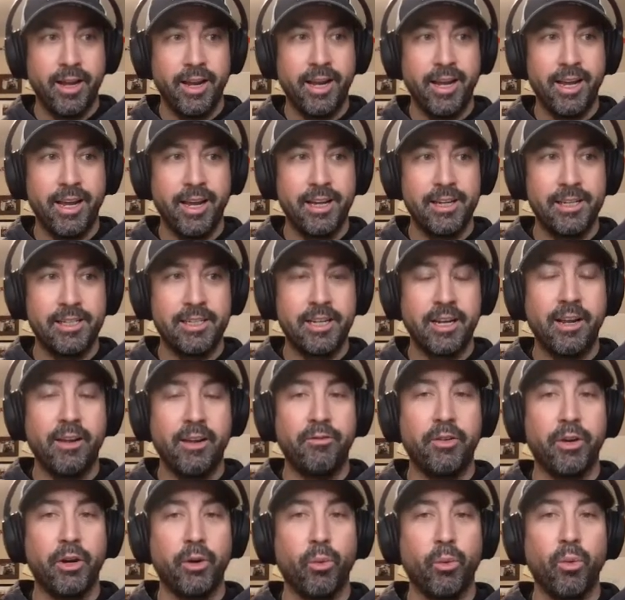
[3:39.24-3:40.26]
And
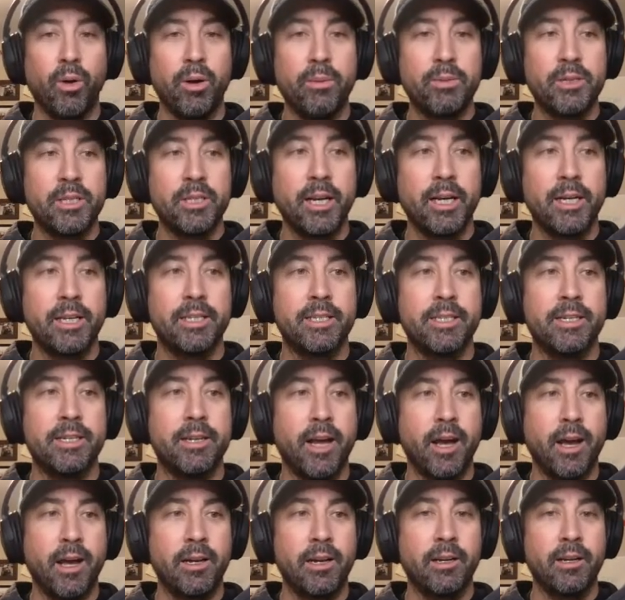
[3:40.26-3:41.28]
if your website is
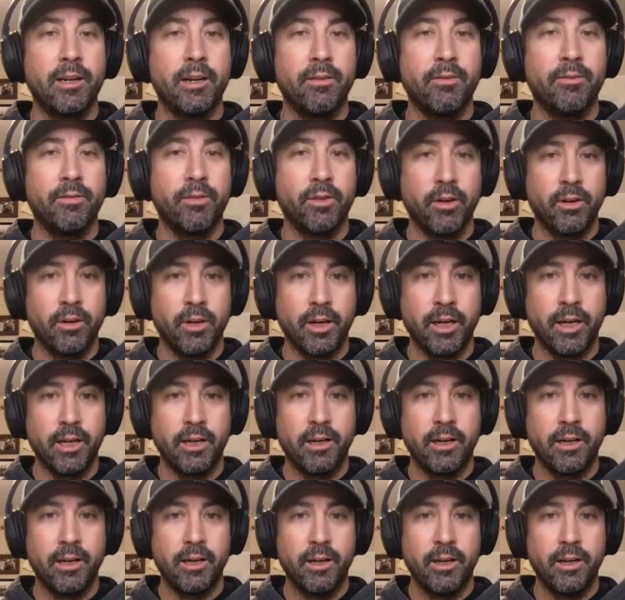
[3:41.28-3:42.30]
not
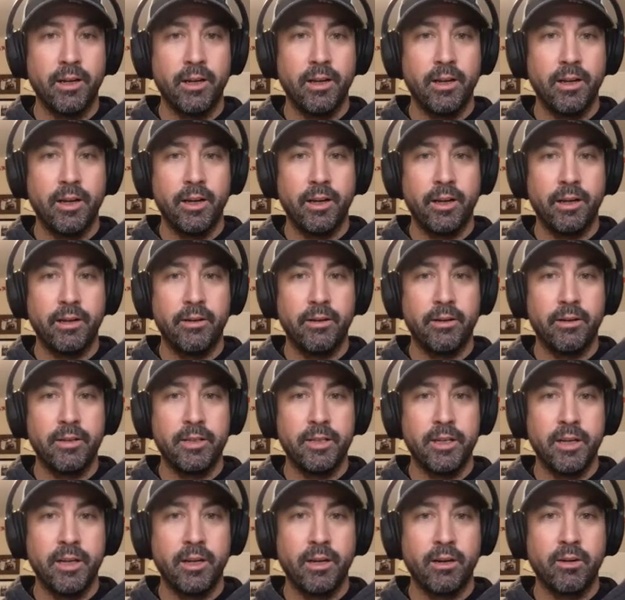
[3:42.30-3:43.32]
converting at a good
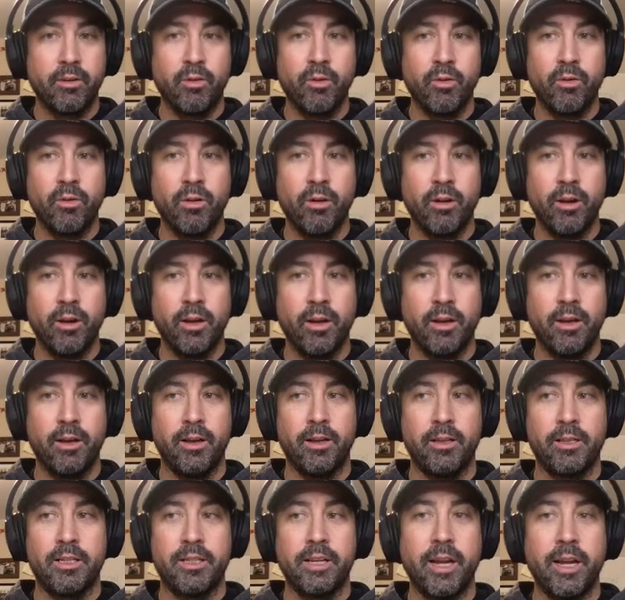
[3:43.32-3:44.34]
tick,
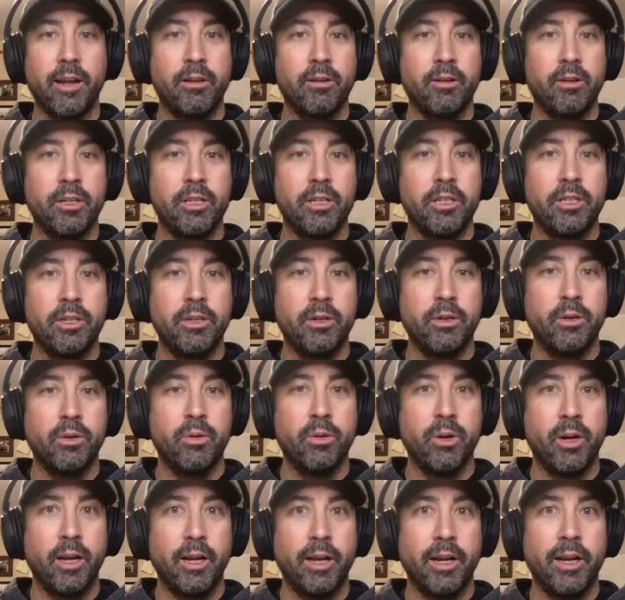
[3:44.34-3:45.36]
standard
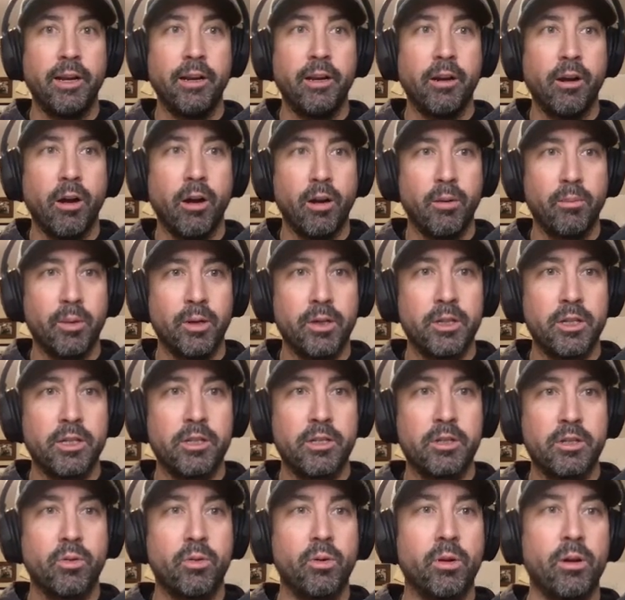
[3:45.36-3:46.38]
to an e-commerce
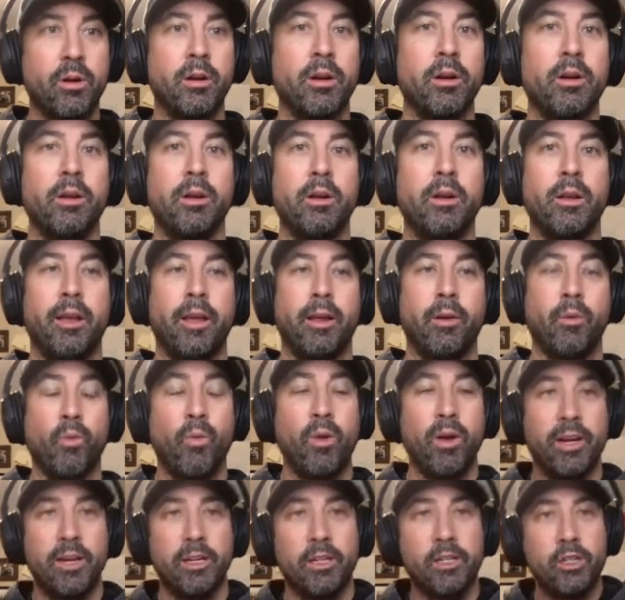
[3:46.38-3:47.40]
store and
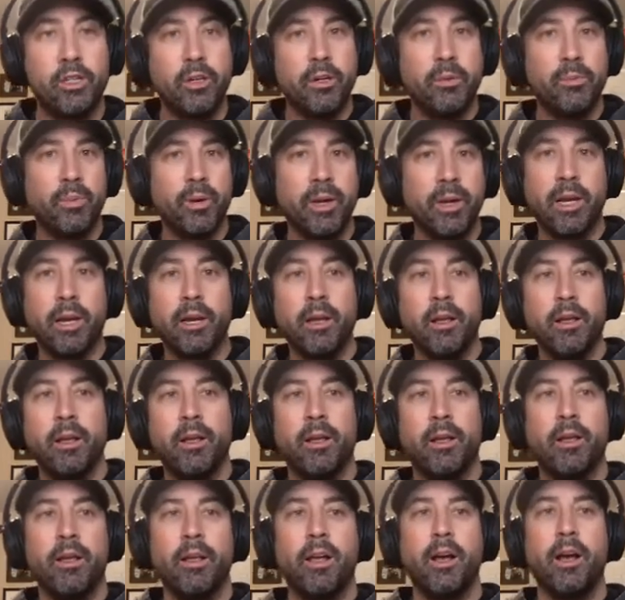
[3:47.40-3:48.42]
what it should be,
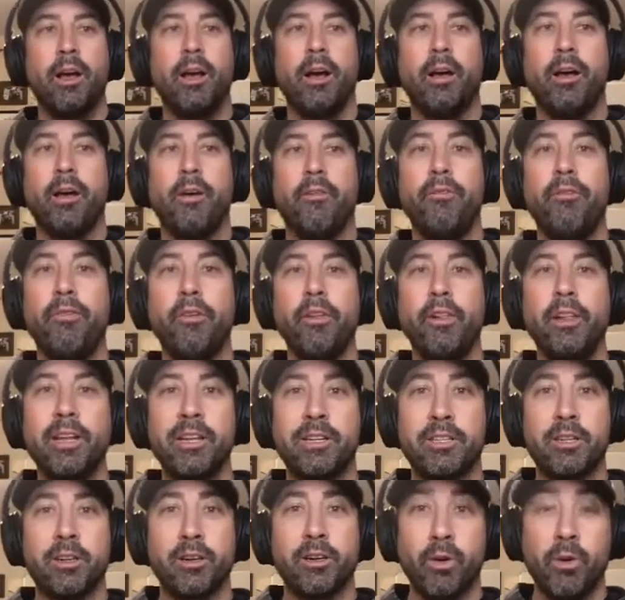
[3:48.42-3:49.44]

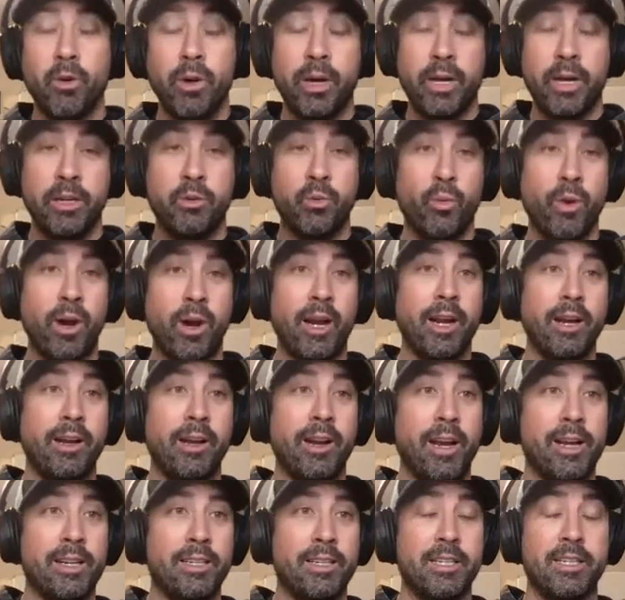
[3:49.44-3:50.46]
affiliates are going to
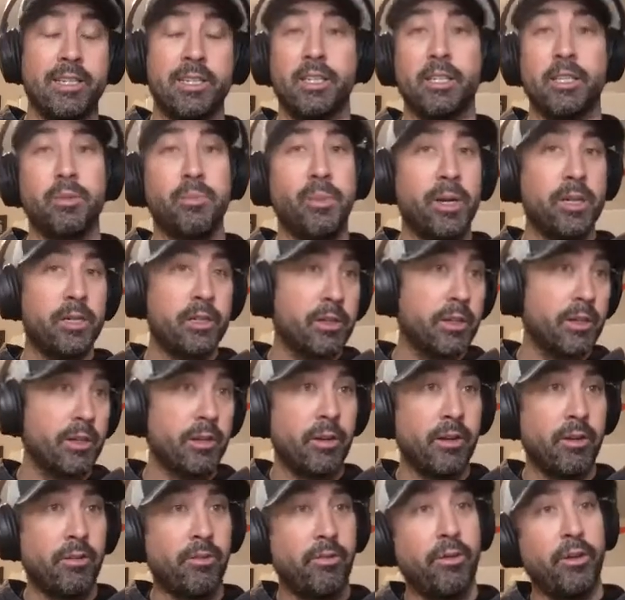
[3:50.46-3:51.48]
recognize this, especially
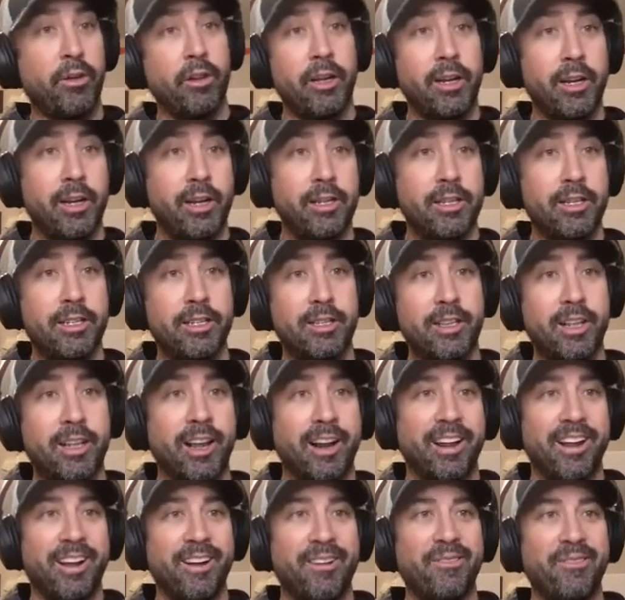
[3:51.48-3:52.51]
good affiliates
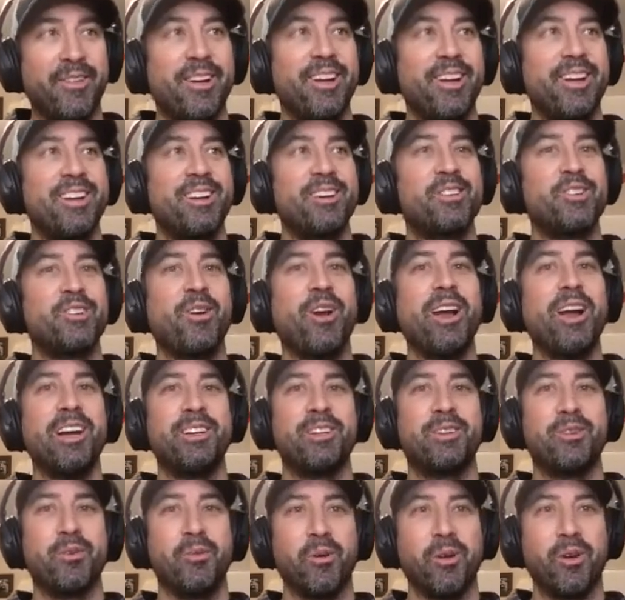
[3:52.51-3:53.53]
that have
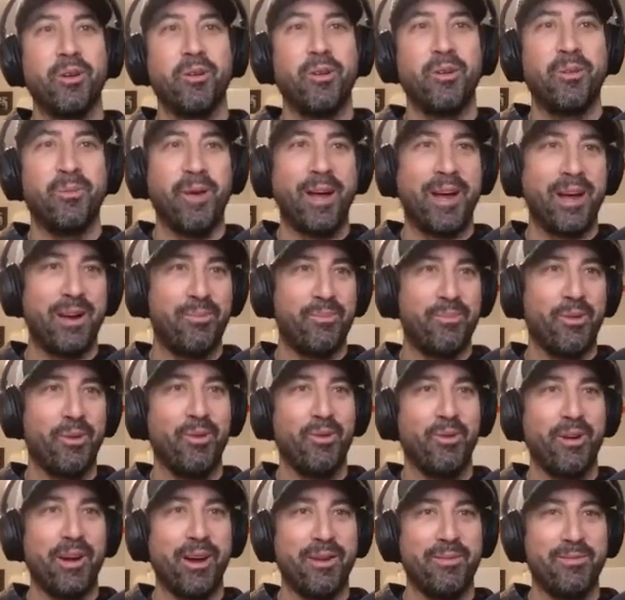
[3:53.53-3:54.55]
tried to work with bad
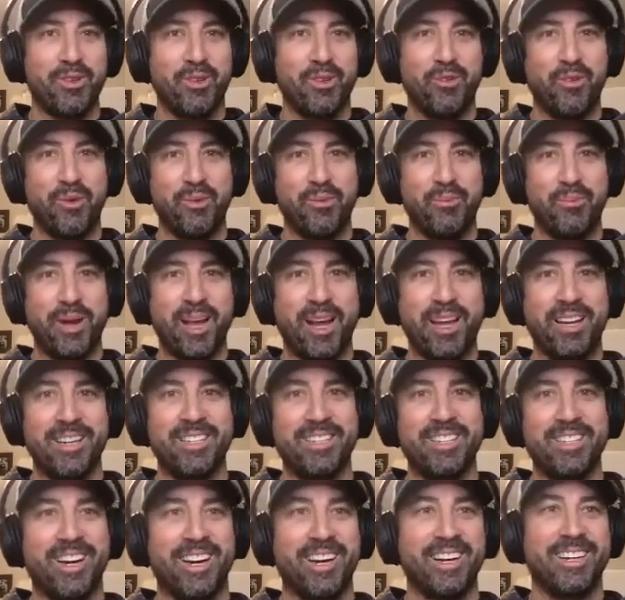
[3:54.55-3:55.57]
programs or bad
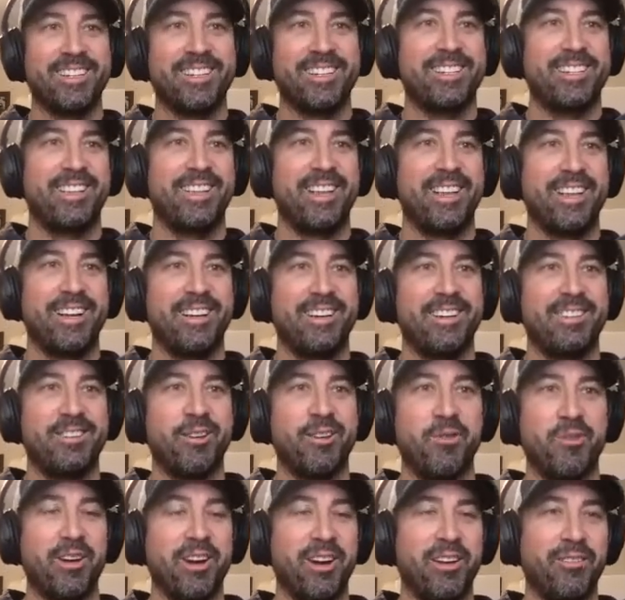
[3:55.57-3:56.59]
sites that
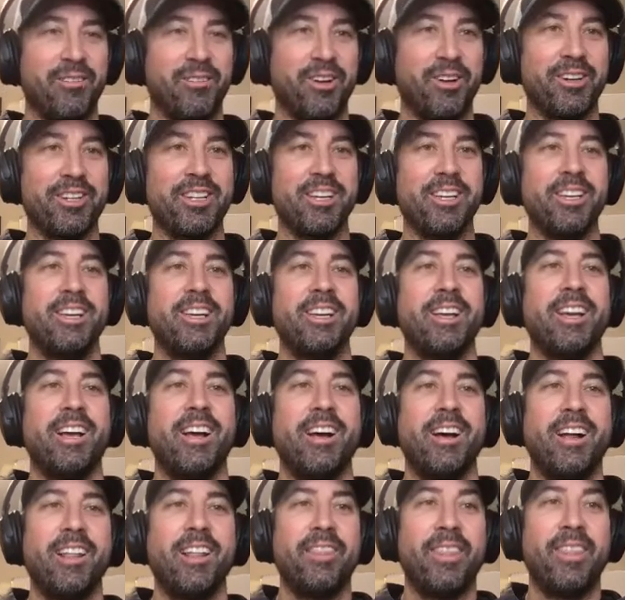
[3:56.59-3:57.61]
don't convert.
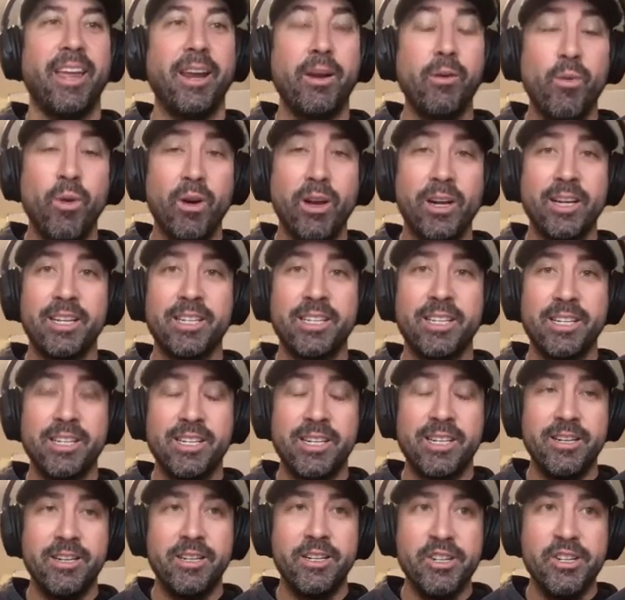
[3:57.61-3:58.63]
They want to
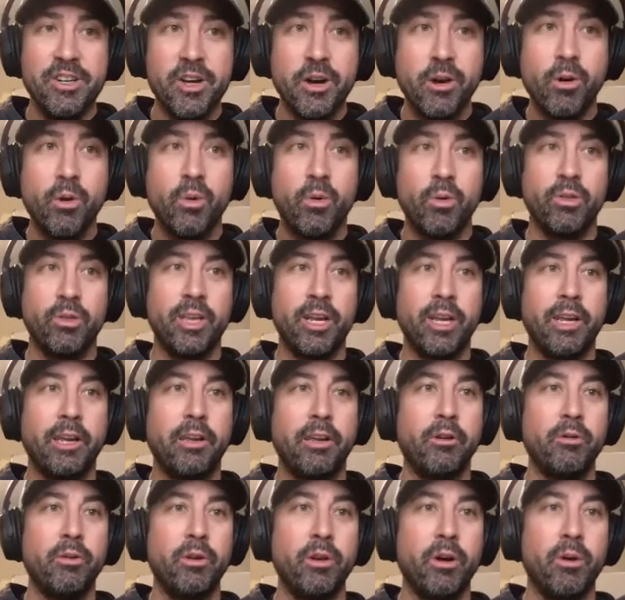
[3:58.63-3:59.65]
know that
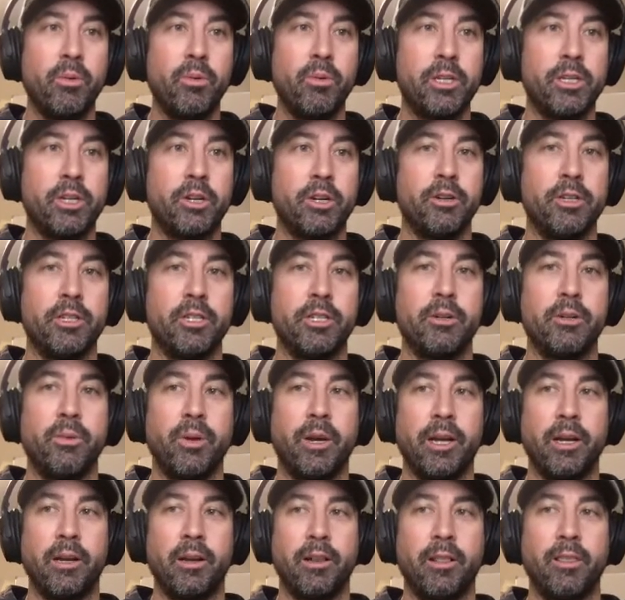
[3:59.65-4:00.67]
you know what you're
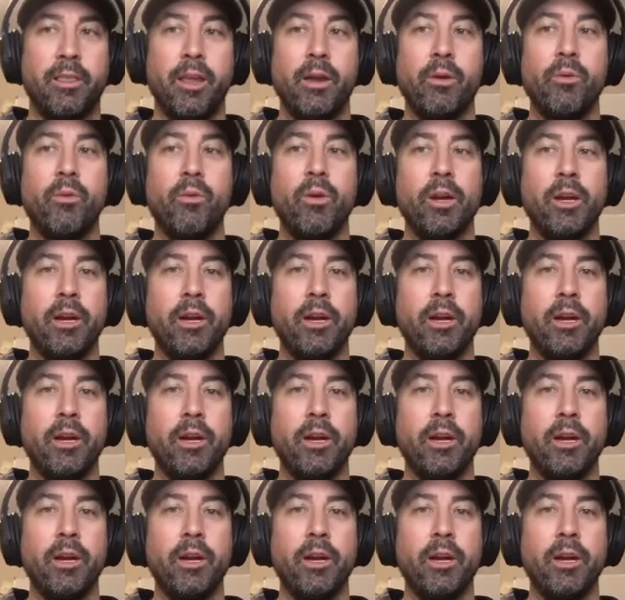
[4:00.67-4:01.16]
doing. They want to